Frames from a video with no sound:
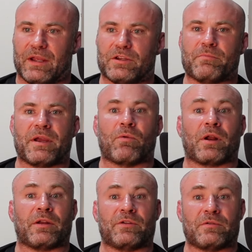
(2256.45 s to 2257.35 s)
You may
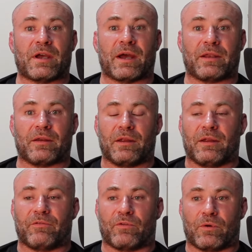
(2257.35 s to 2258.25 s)
want to do that
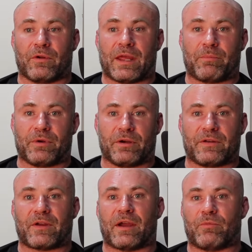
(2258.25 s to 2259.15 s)
for that period of
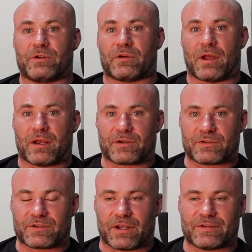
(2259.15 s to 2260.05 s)
time when you're not
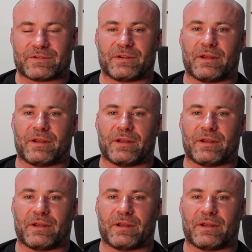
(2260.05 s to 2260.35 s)
exercising,